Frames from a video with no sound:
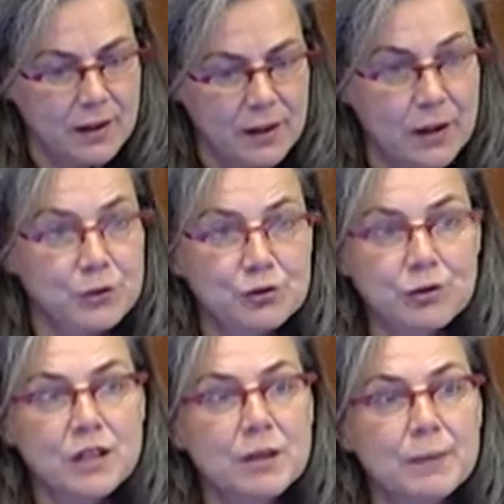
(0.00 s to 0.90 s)
I was
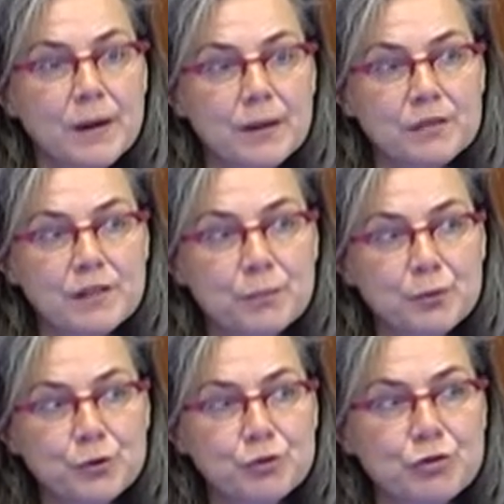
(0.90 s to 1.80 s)
talking about the
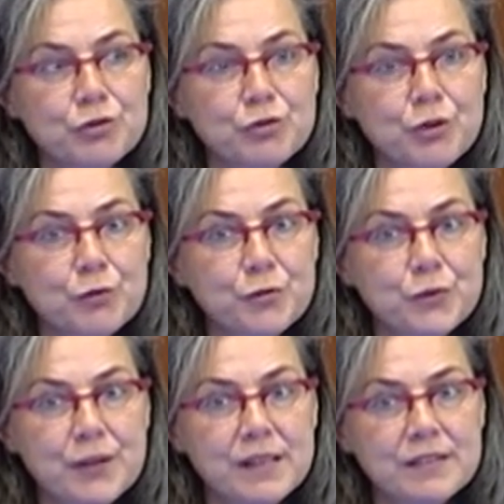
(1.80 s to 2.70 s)
importance of
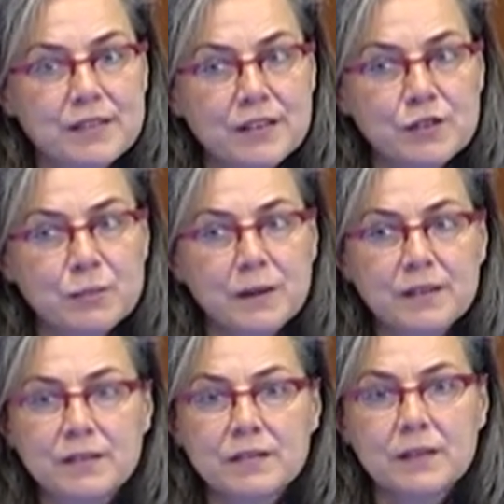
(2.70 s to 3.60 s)
creating shared
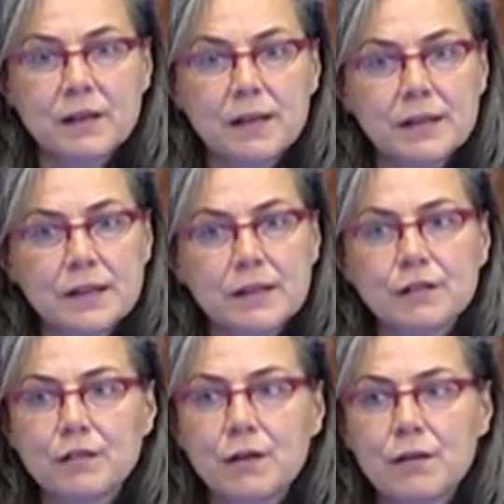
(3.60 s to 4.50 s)
spaces, and I think
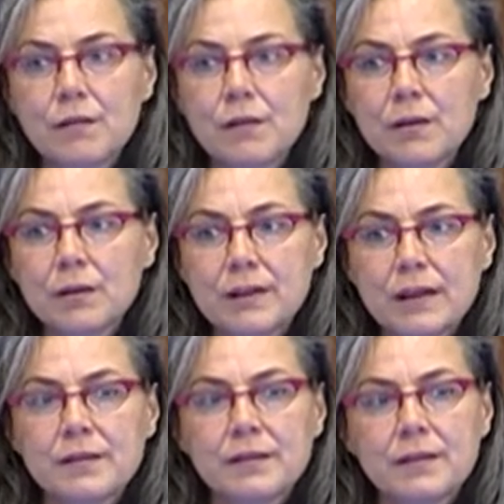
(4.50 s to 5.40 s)
it's not
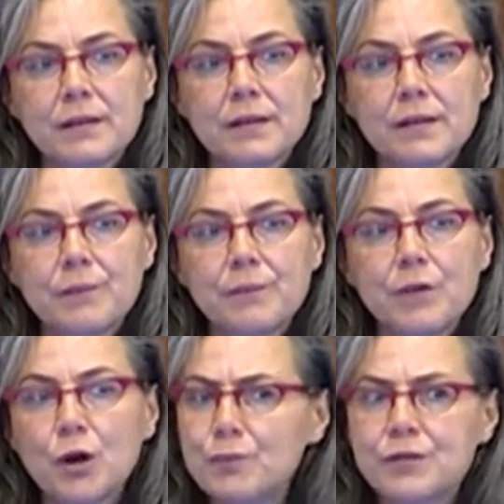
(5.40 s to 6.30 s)
that um,
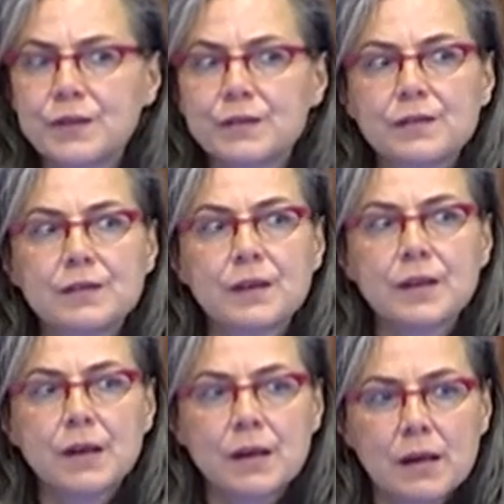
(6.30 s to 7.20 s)
obvious.
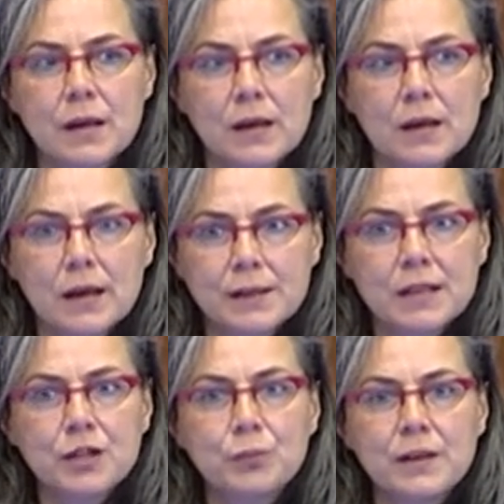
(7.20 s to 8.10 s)
I
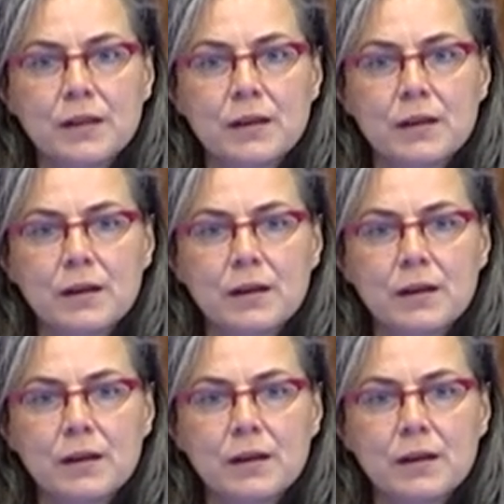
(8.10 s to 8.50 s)
think we